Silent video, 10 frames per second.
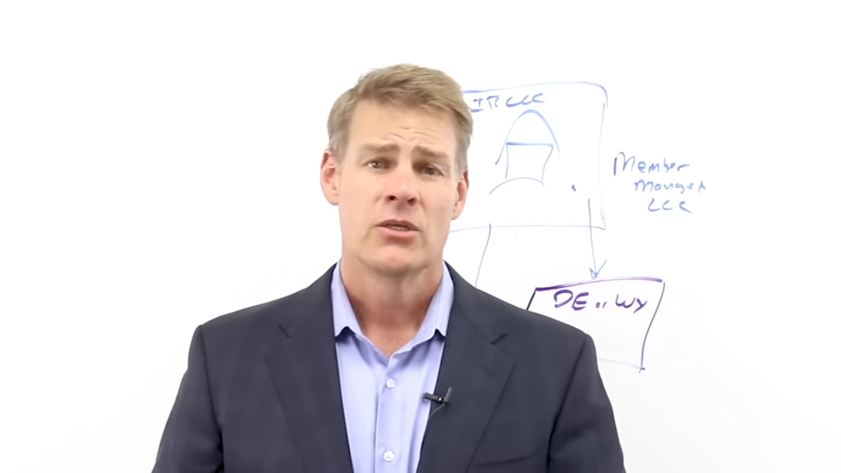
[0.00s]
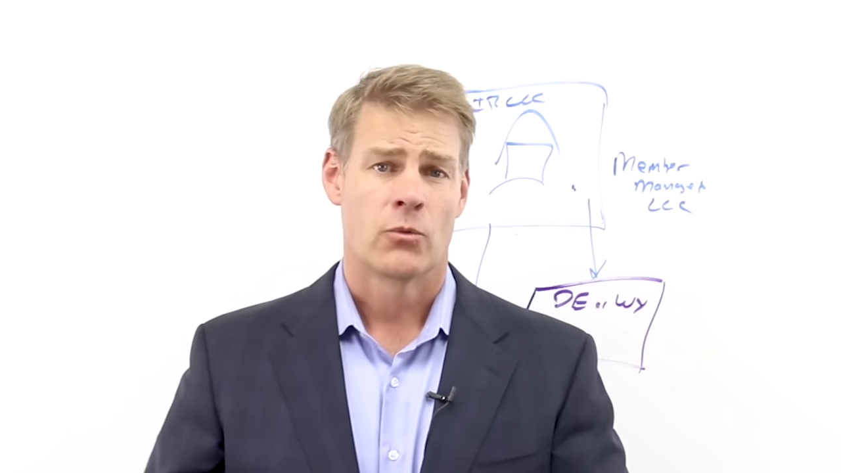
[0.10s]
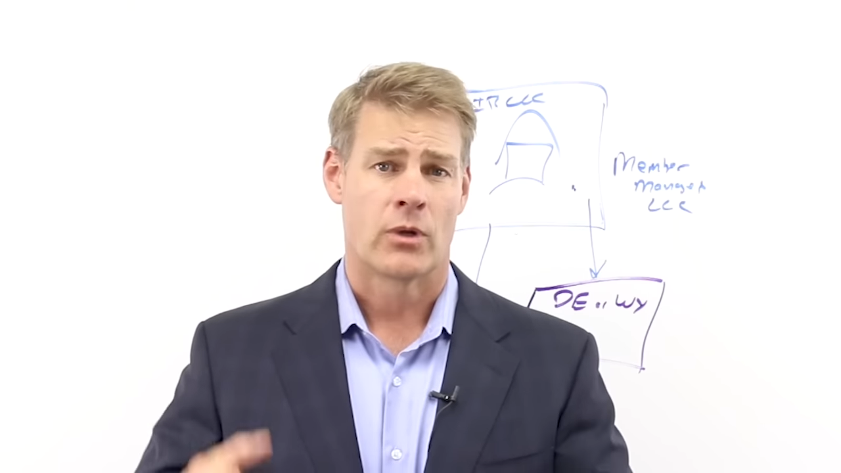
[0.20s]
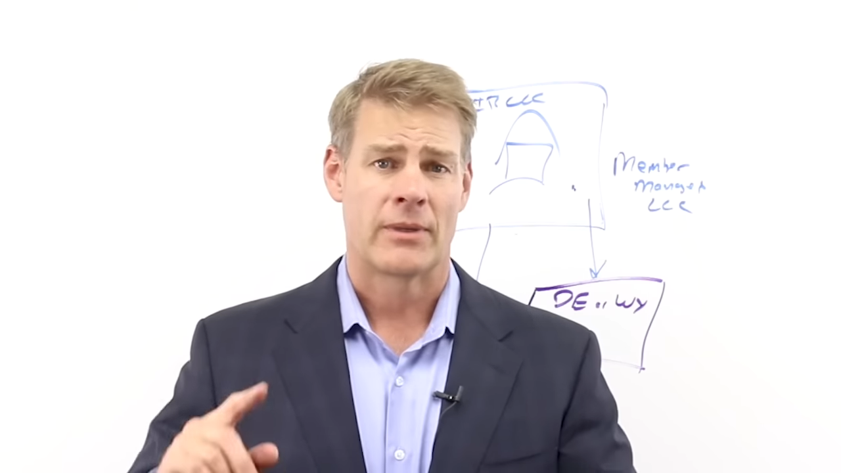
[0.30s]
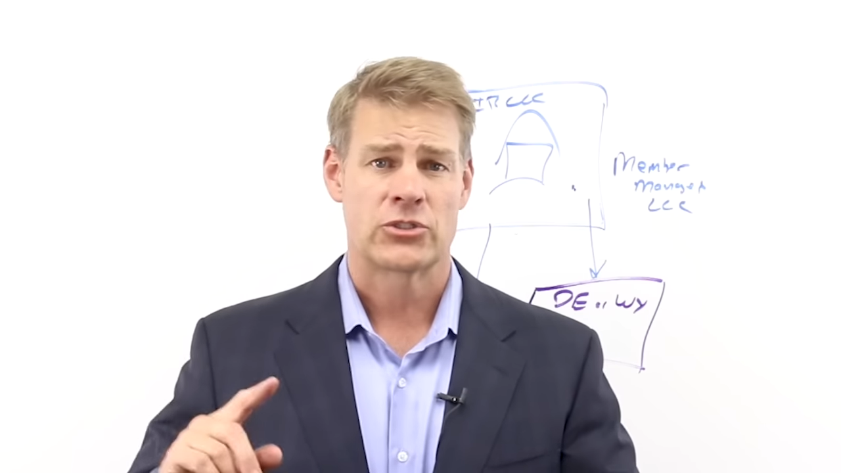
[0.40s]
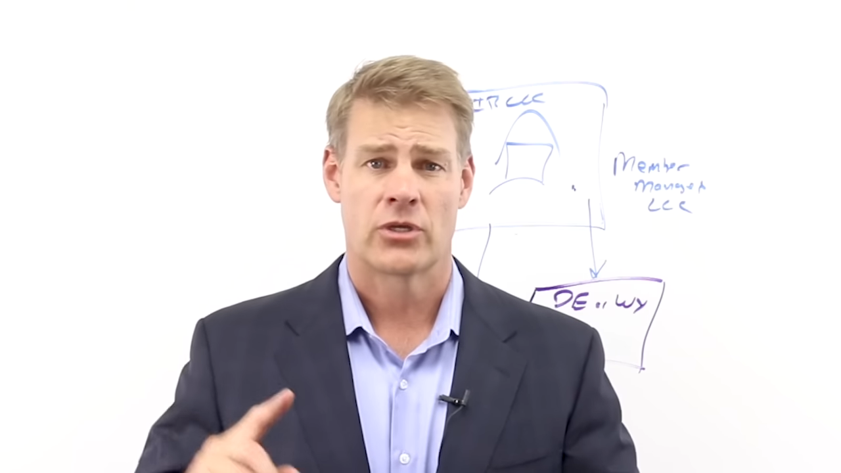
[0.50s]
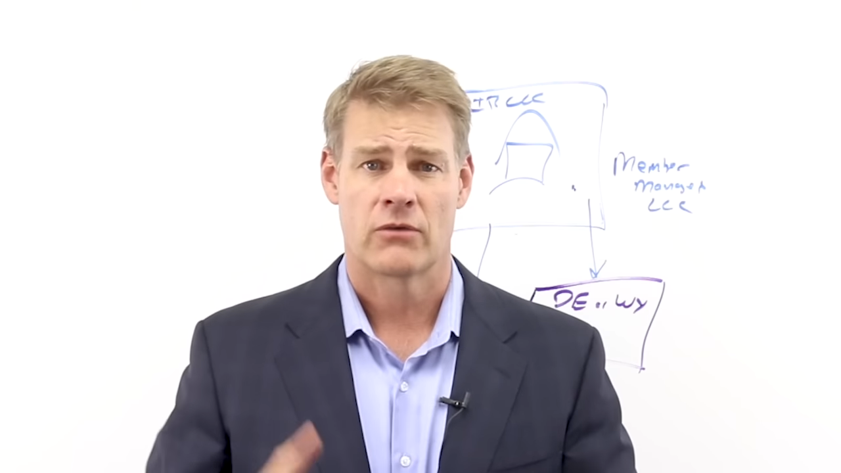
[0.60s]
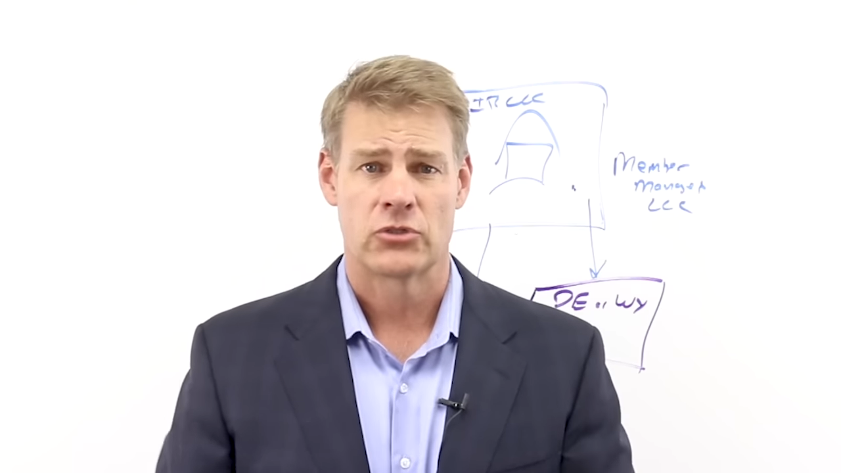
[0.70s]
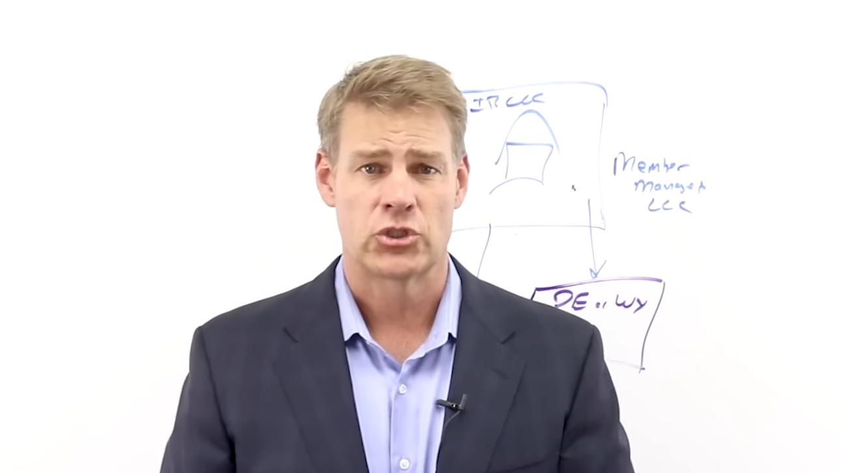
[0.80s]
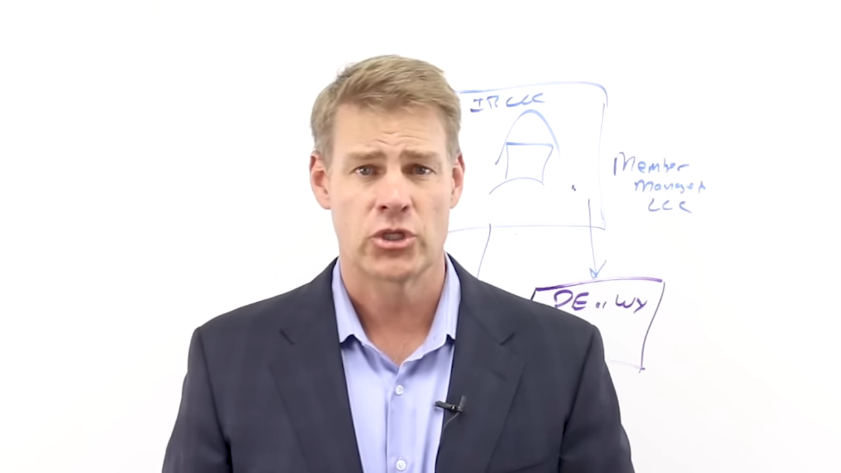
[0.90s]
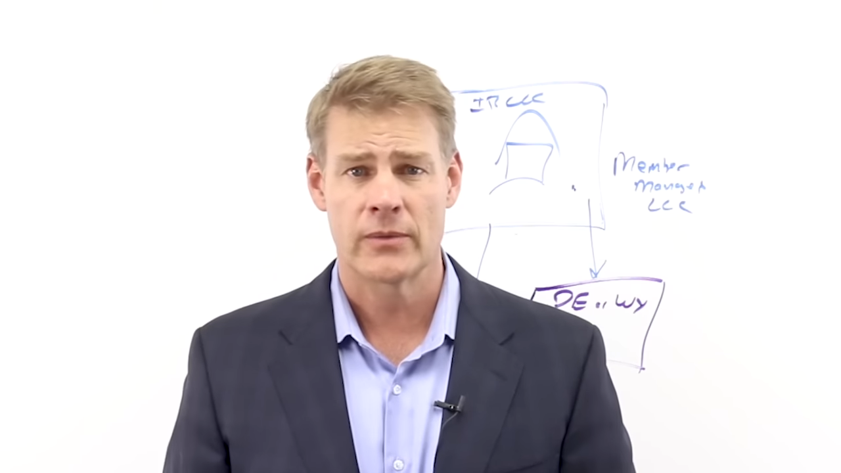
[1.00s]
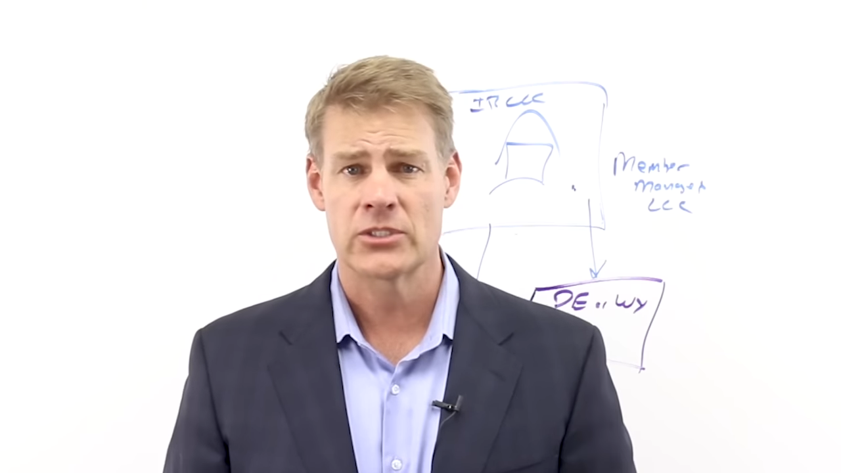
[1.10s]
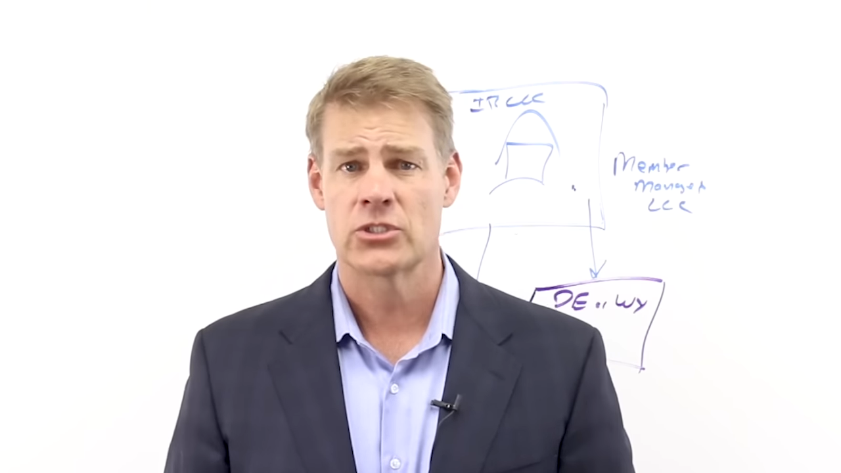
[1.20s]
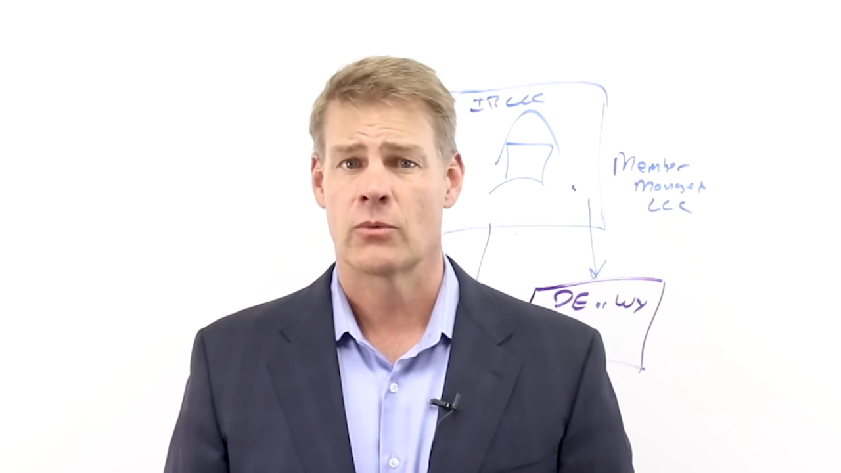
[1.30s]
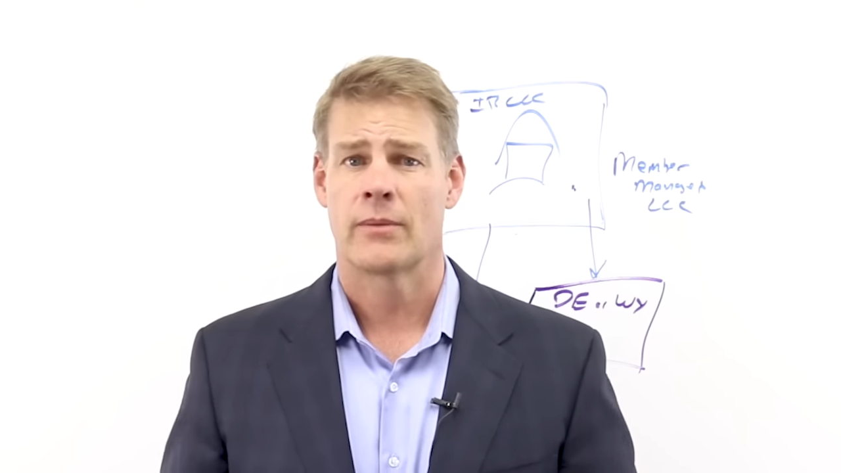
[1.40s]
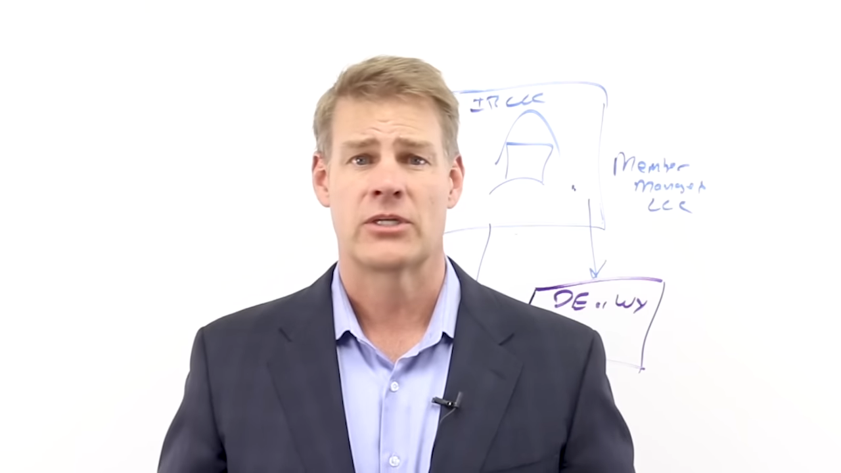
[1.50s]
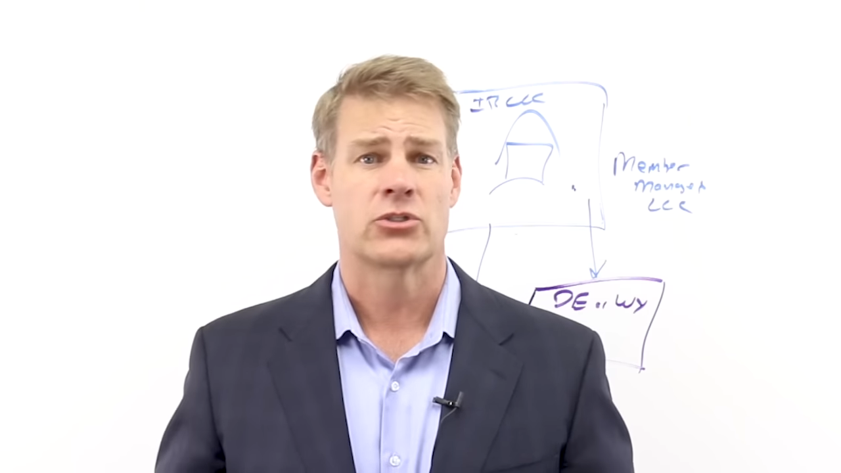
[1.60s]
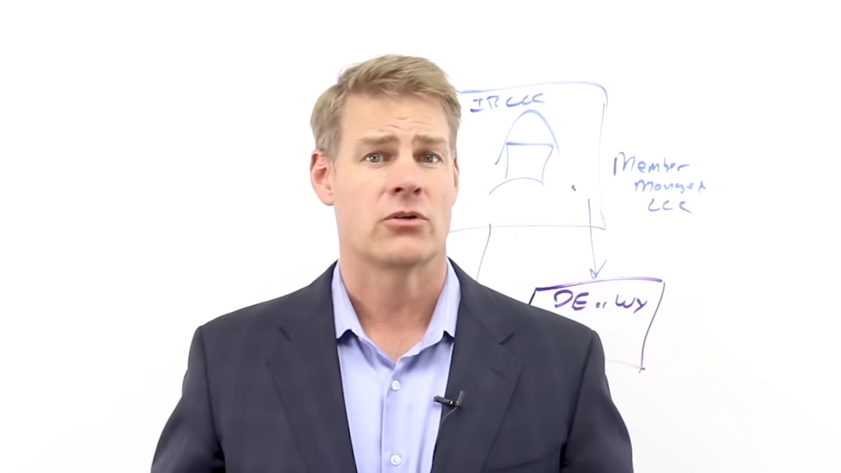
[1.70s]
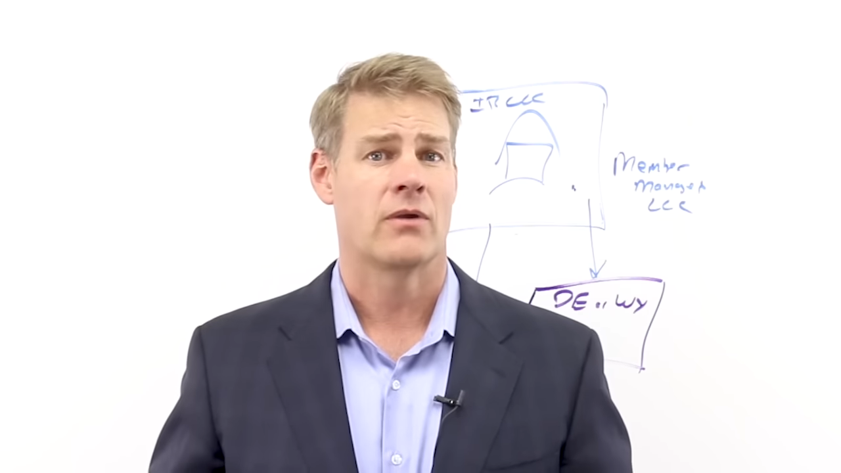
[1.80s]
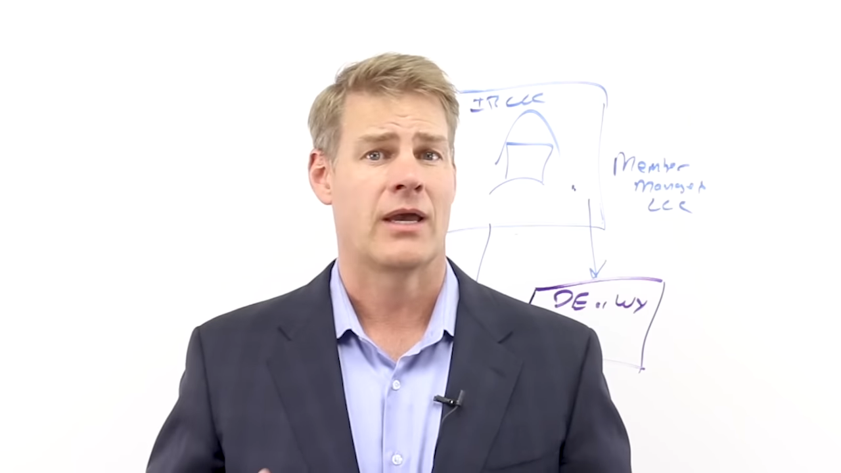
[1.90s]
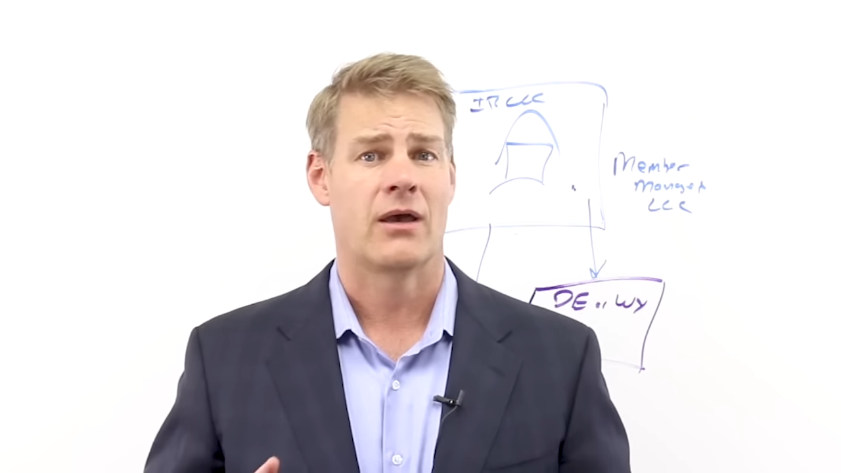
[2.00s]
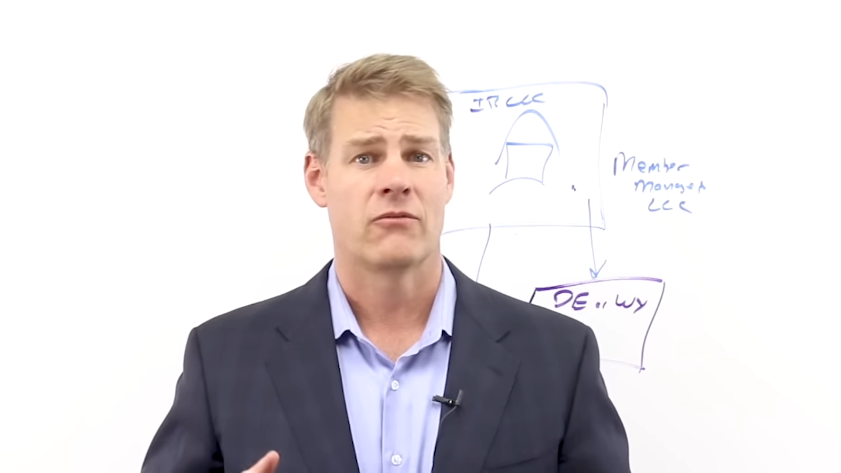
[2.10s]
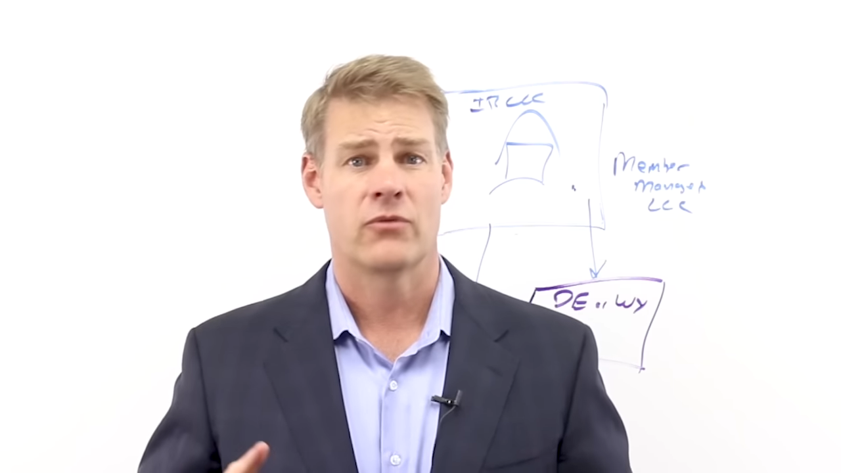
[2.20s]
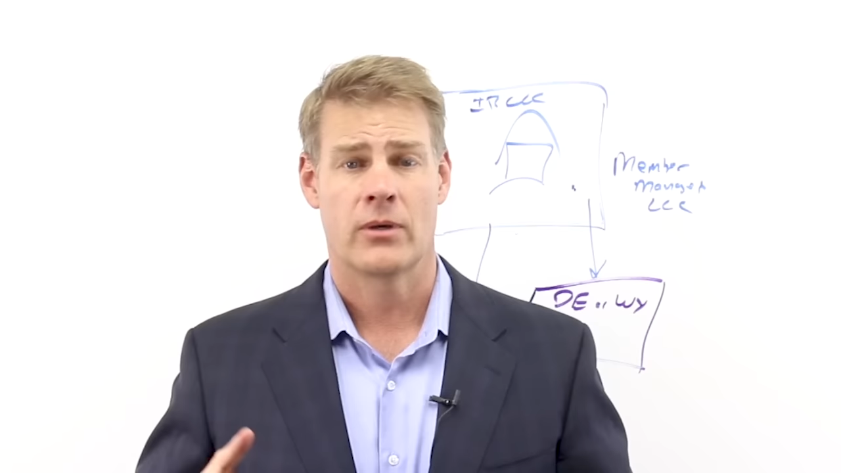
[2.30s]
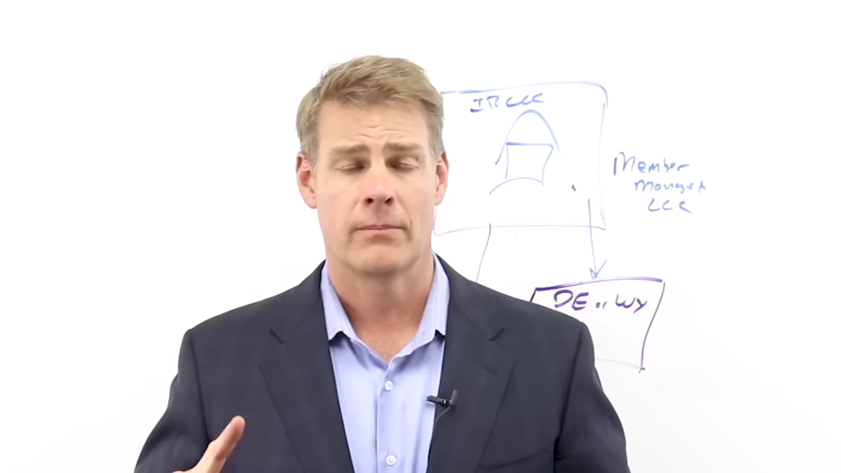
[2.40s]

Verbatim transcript: You want to make sure you have insurance, you want to make sure you have